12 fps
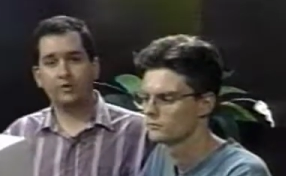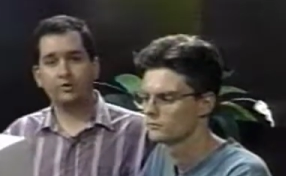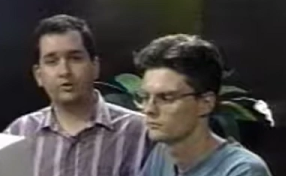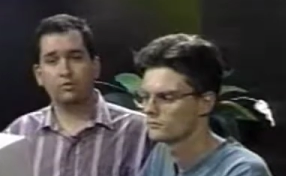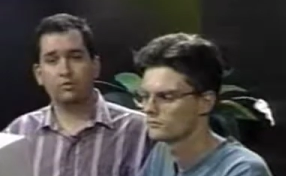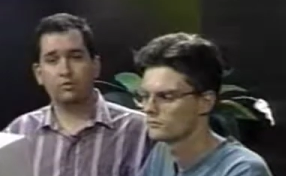Speaker 1: that
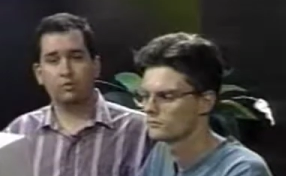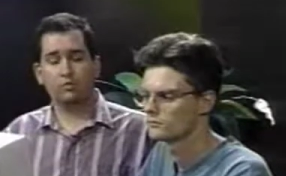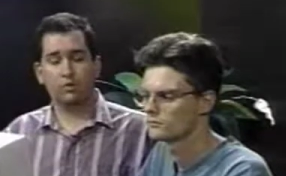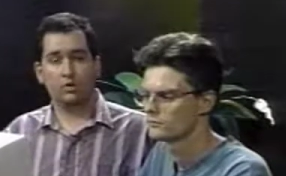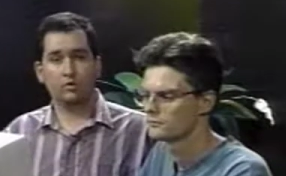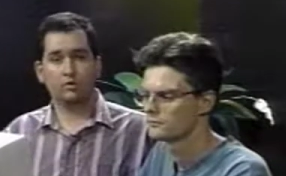you
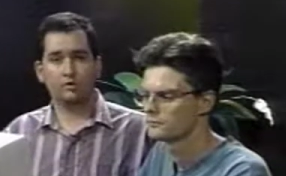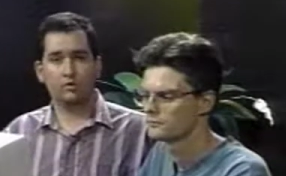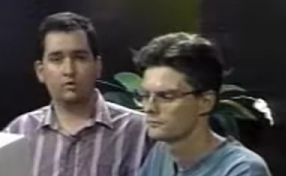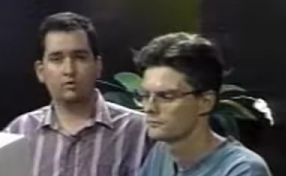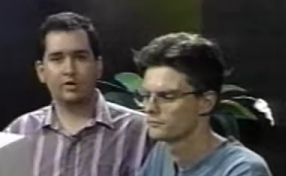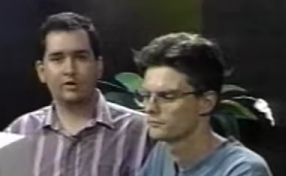were
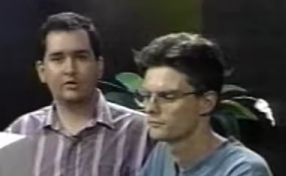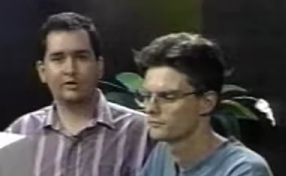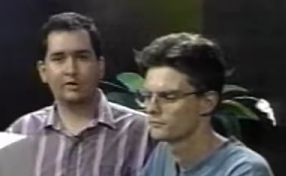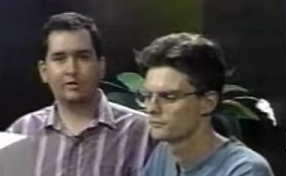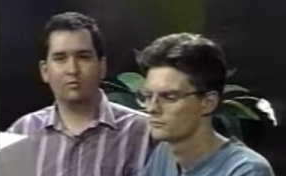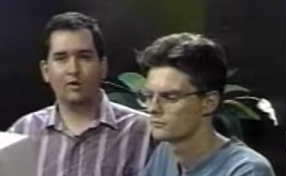so
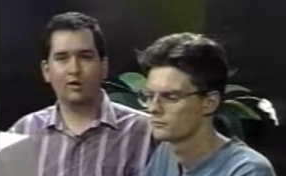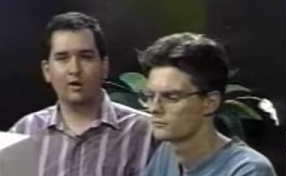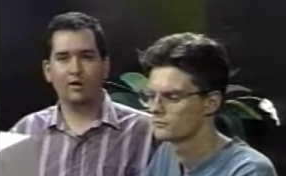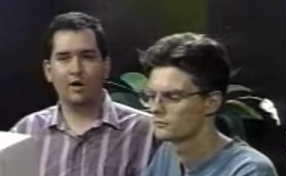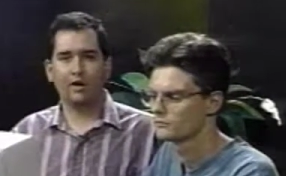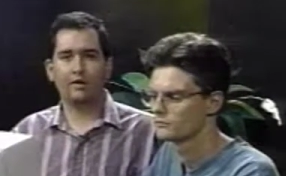diligently
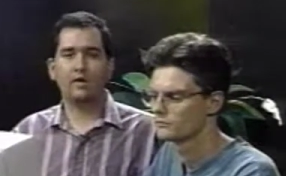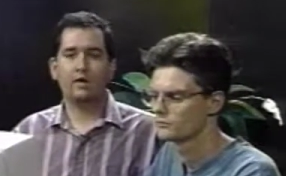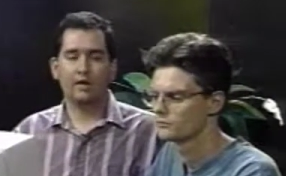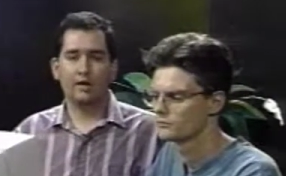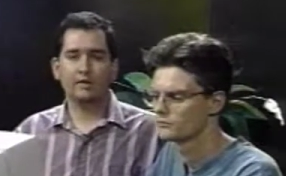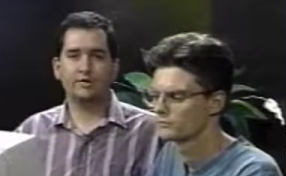working on
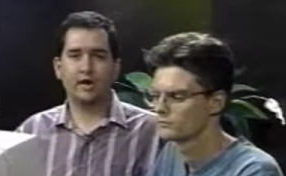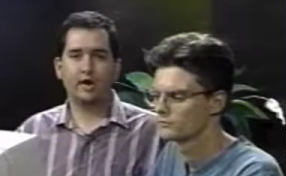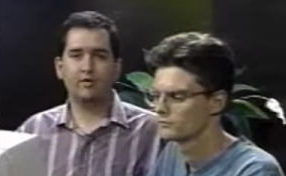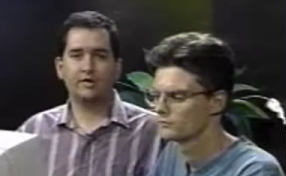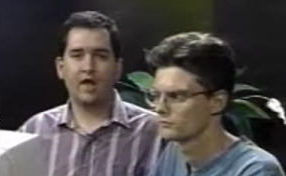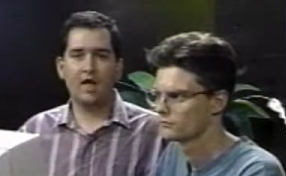is
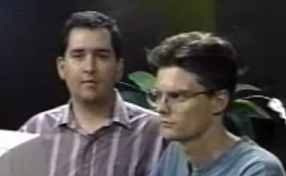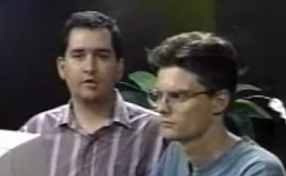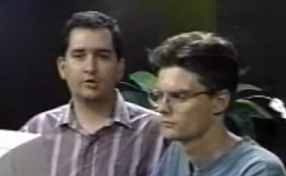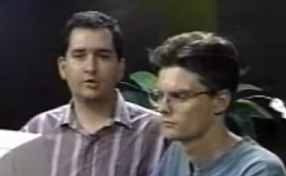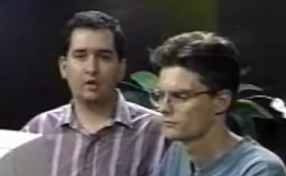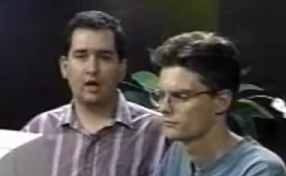now
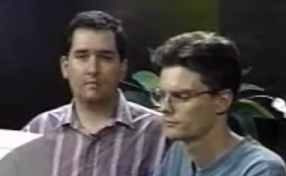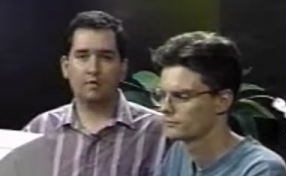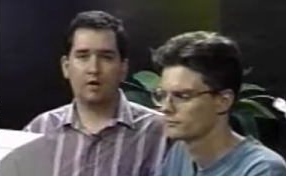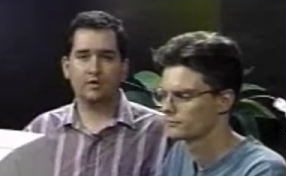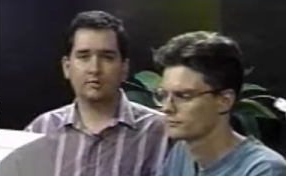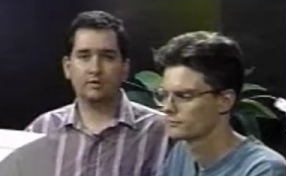damaged and
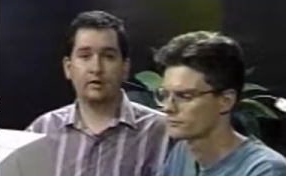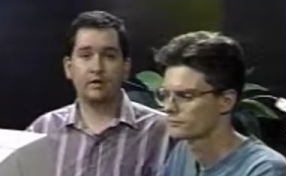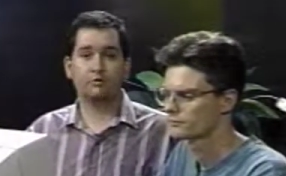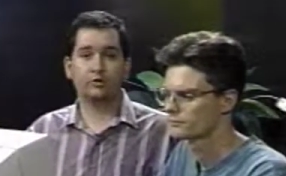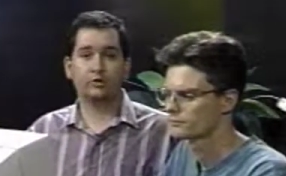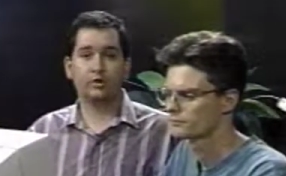possibly
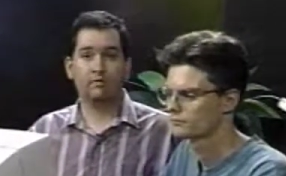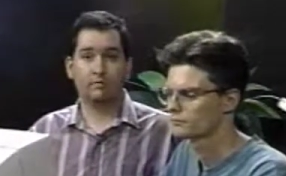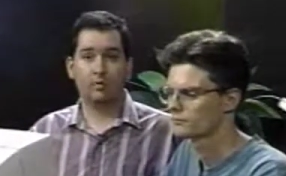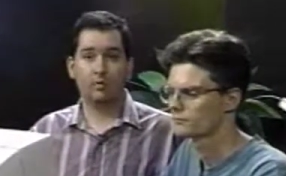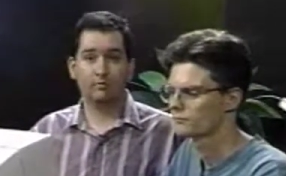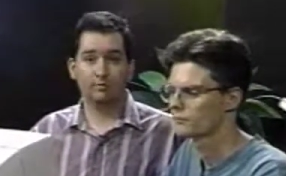
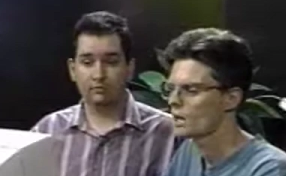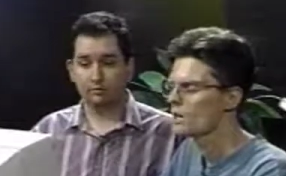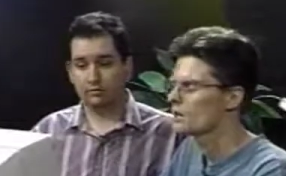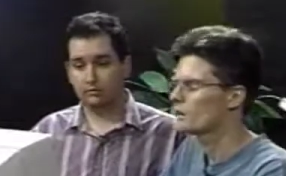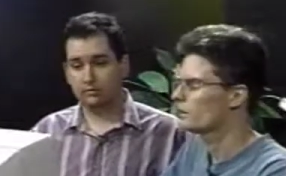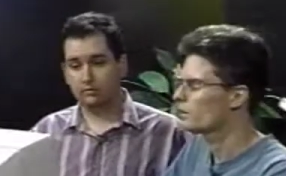irretrievable.
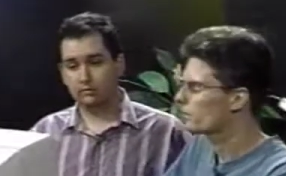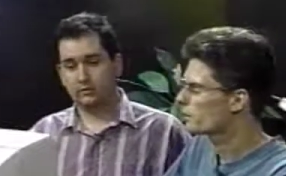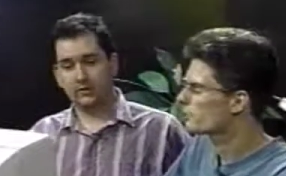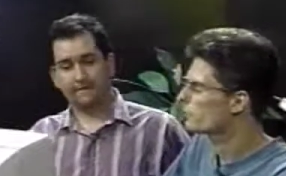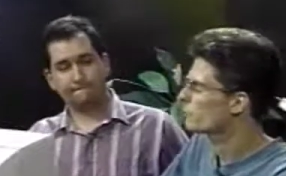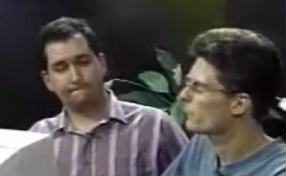
Speaker 2: Another
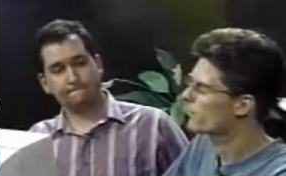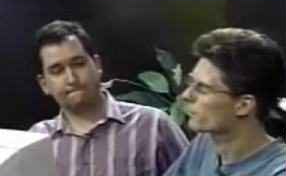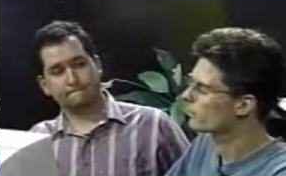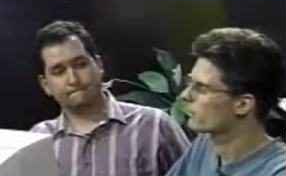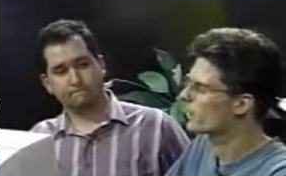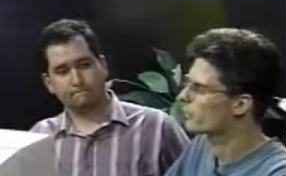thing with
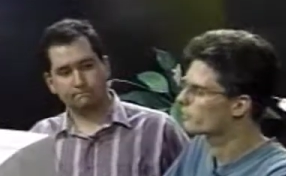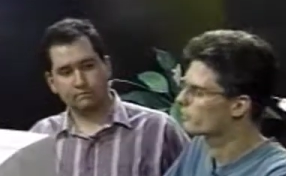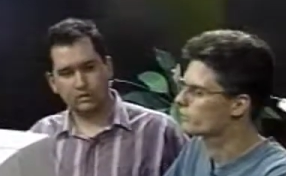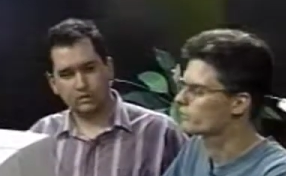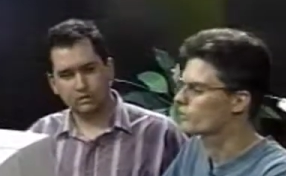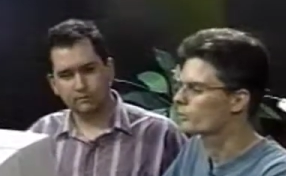
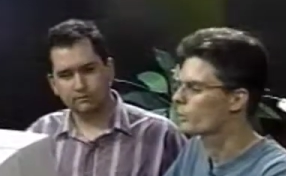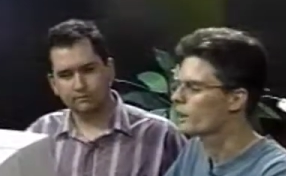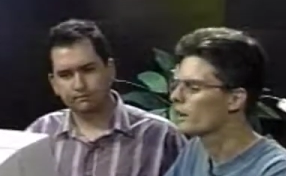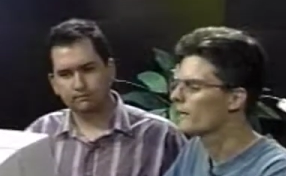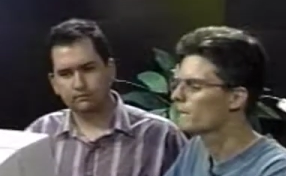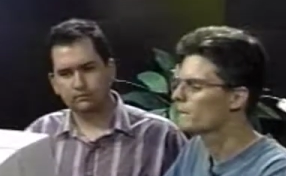macroviruses as
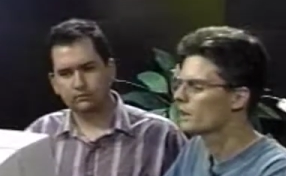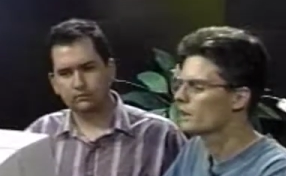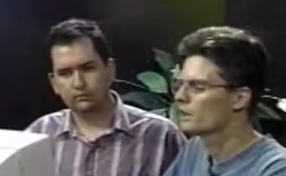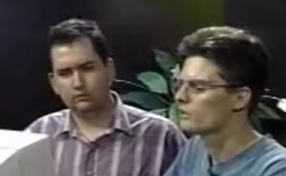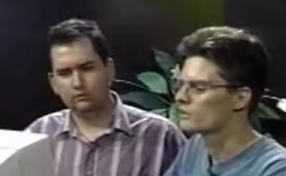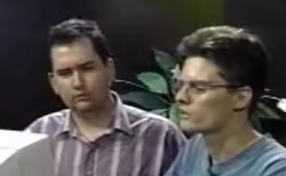well
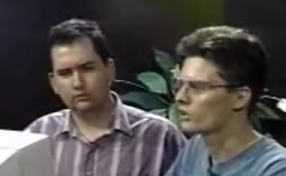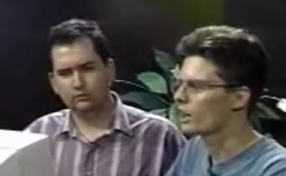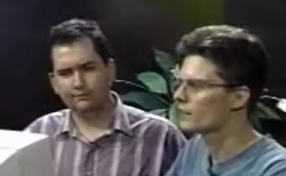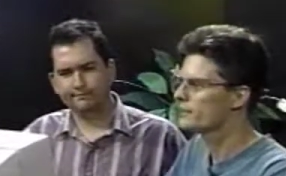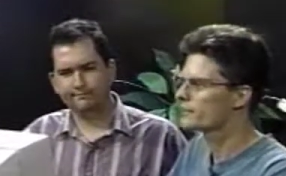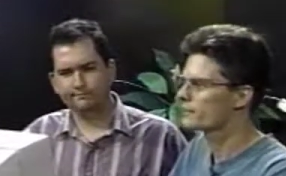is it's
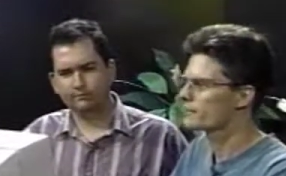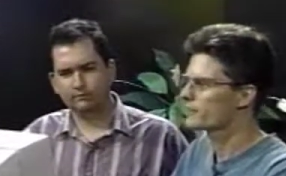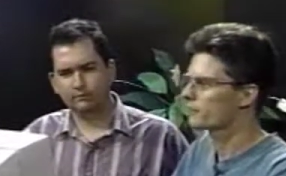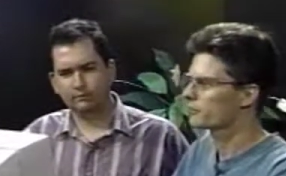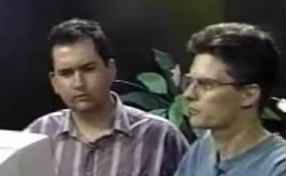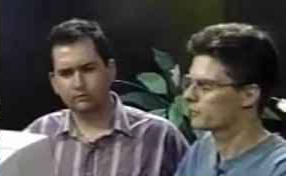not
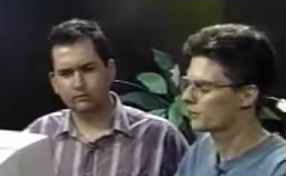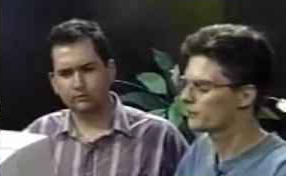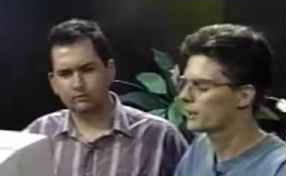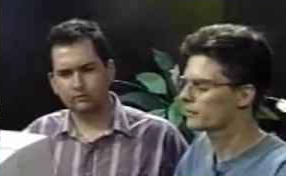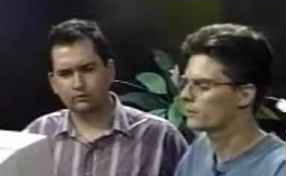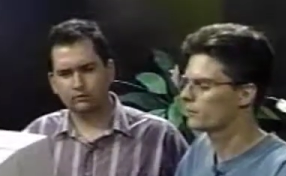necessarily
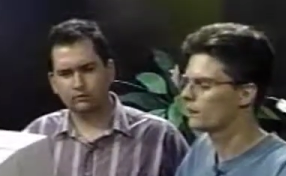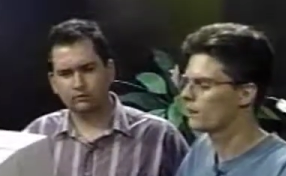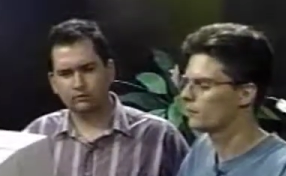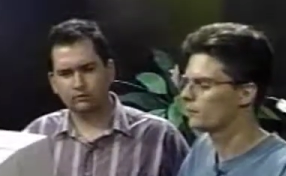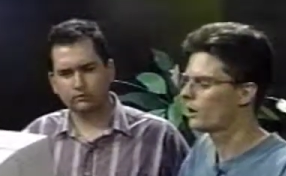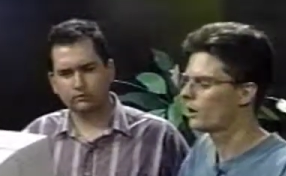reflected
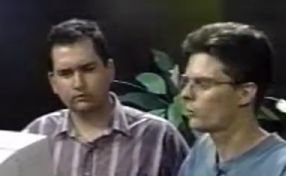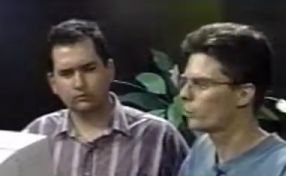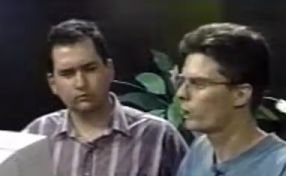upon